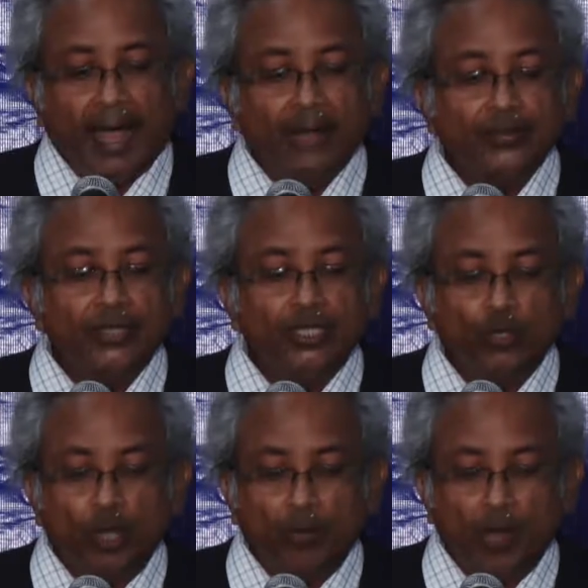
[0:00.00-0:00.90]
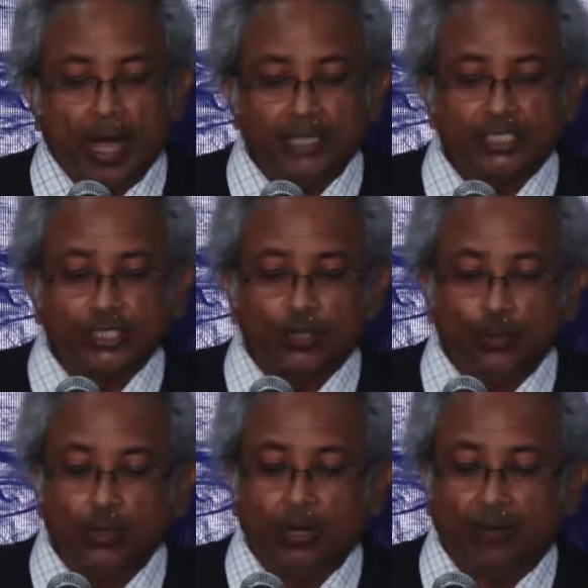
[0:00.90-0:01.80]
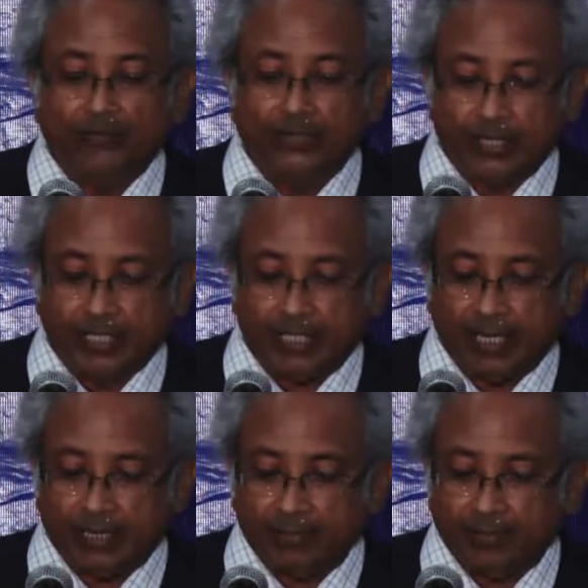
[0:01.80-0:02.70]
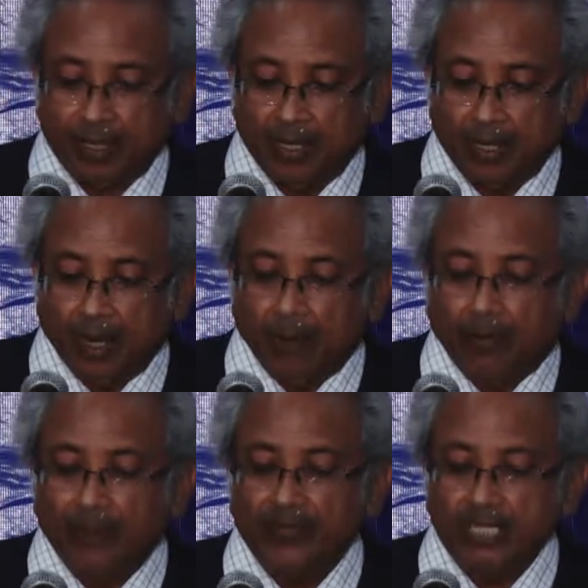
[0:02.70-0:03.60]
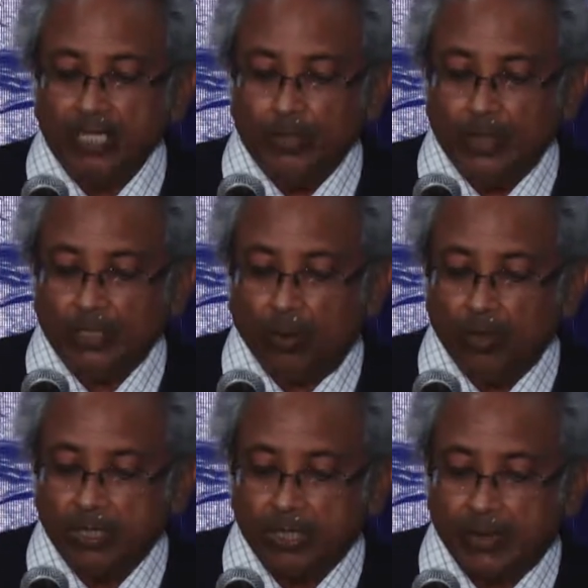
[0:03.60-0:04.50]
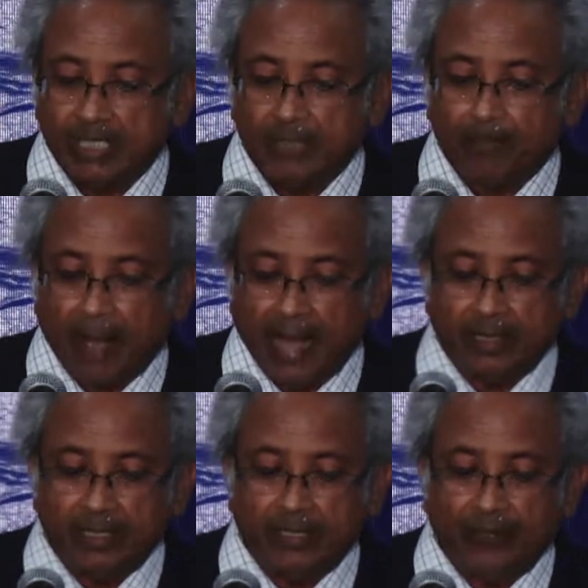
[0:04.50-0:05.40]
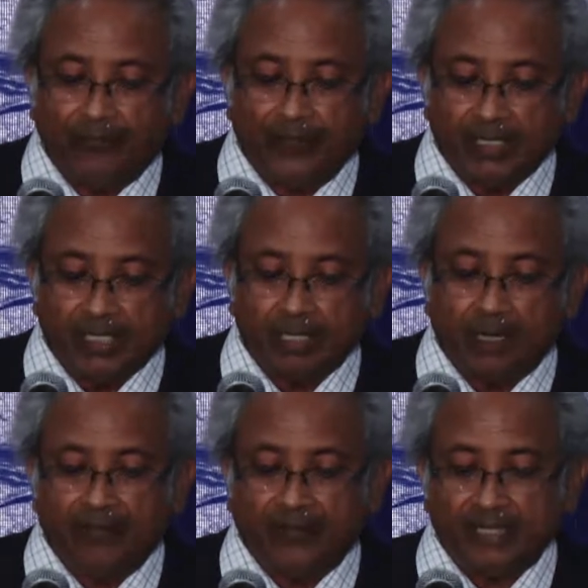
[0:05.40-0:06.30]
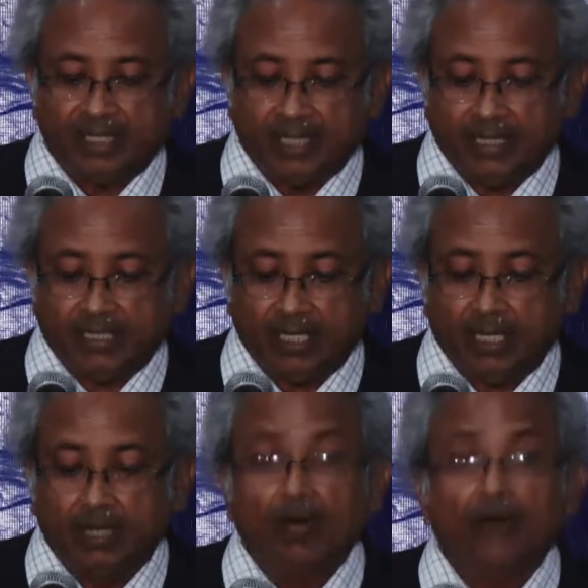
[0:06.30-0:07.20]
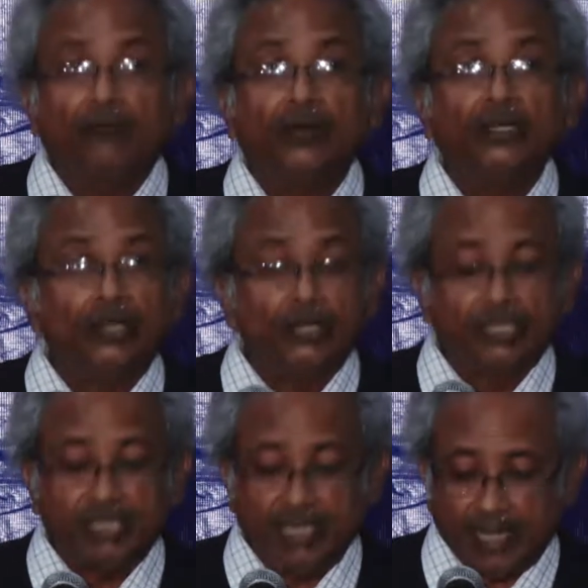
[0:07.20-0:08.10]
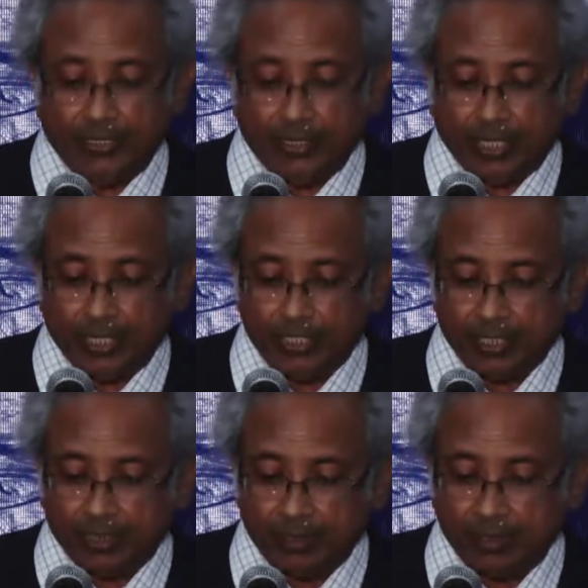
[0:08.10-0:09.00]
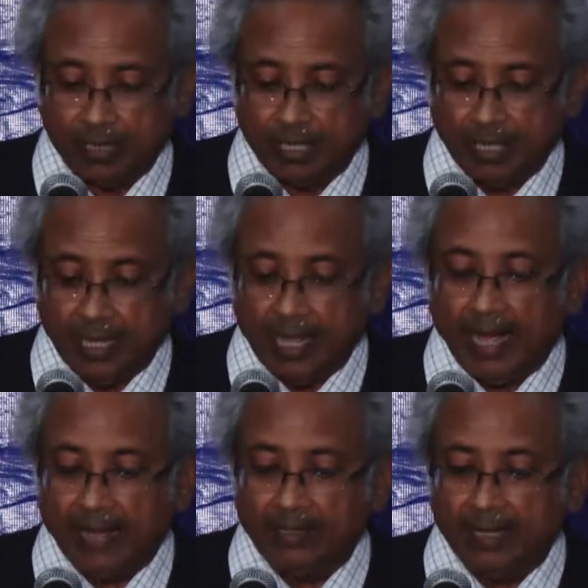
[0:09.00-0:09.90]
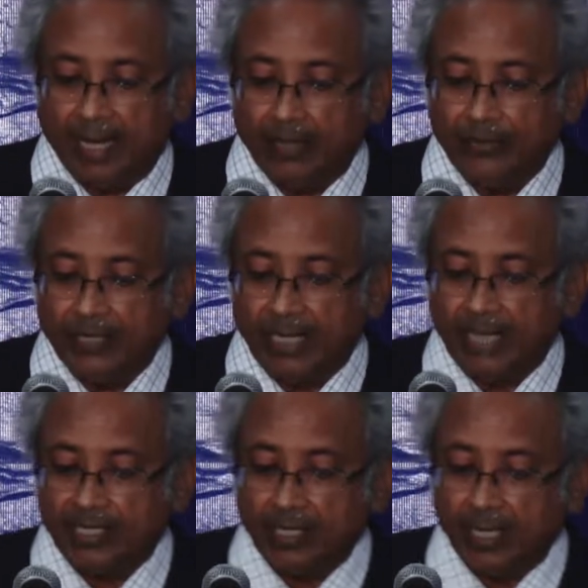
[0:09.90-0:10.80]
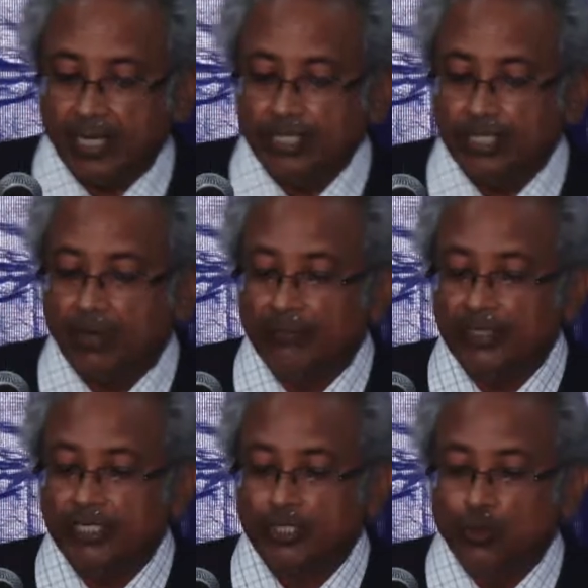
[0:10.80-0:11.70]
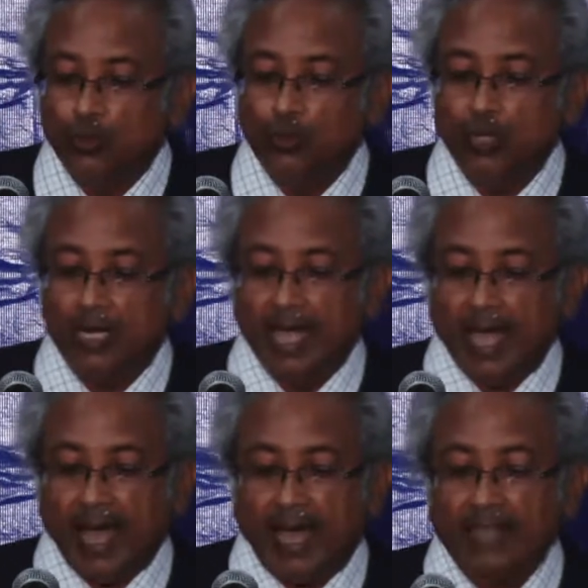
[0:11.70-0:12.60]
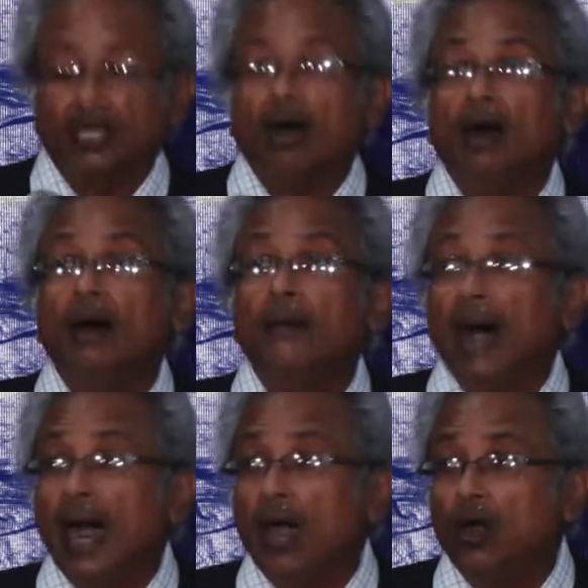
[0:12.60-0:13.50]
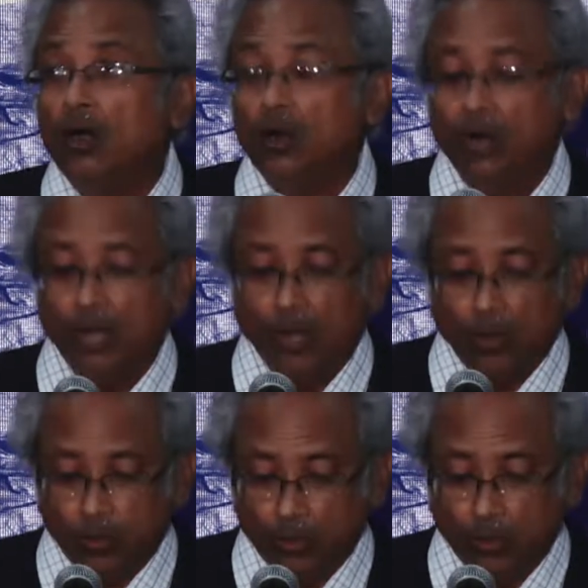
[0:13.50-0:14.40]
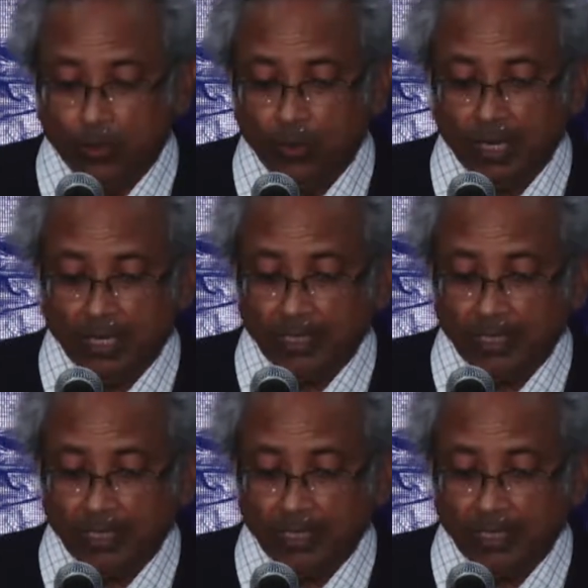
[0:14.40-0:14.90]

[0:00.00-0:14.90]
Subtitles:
At the UWI School of Nursing, Professor Hewitt also expanded the physical facility for nursing education and led the designation of the school as a PAHO WHO